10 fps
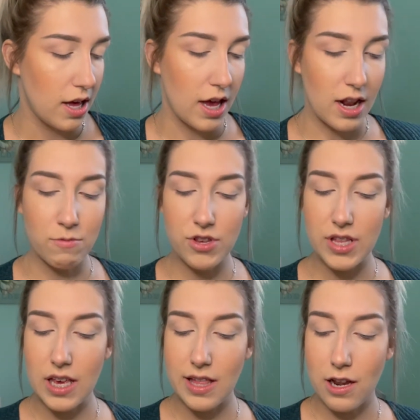And I'm just
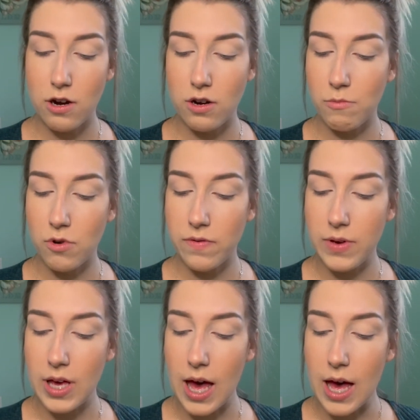taking that on a
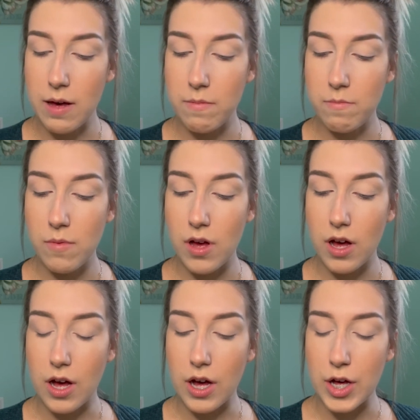Morphe
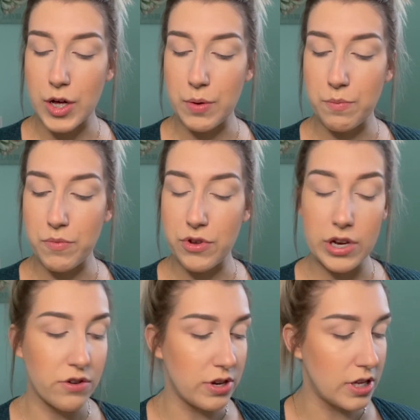
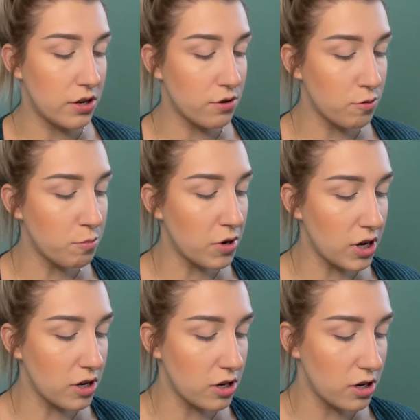M330 brush.